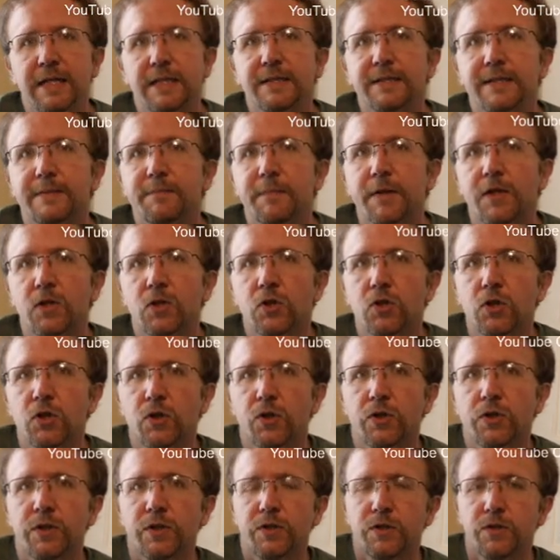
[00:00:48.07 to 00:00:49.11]
So make sure
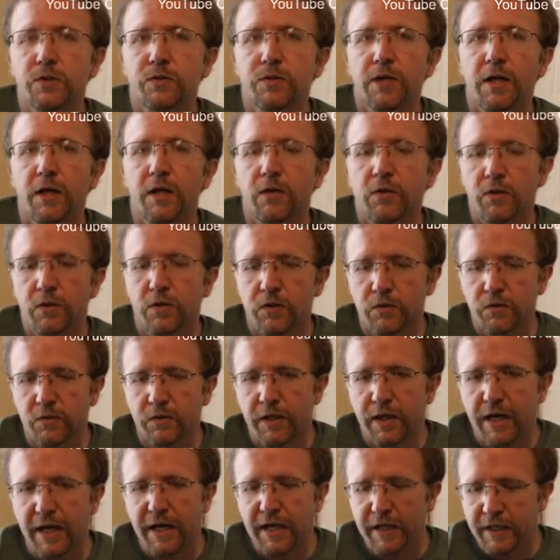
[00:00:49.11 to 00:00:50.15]
that you download
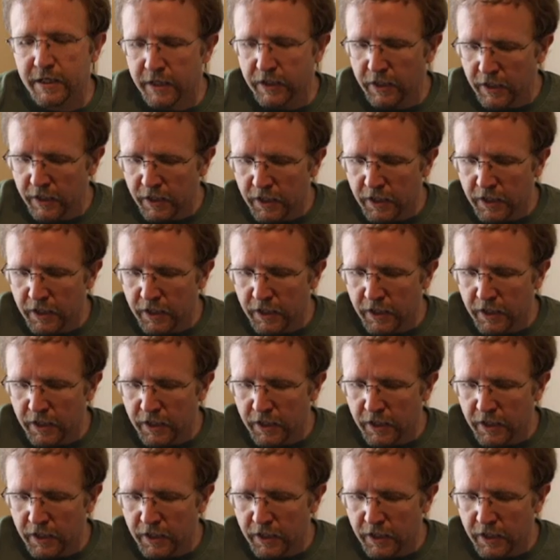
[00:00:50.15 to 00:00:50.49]
that.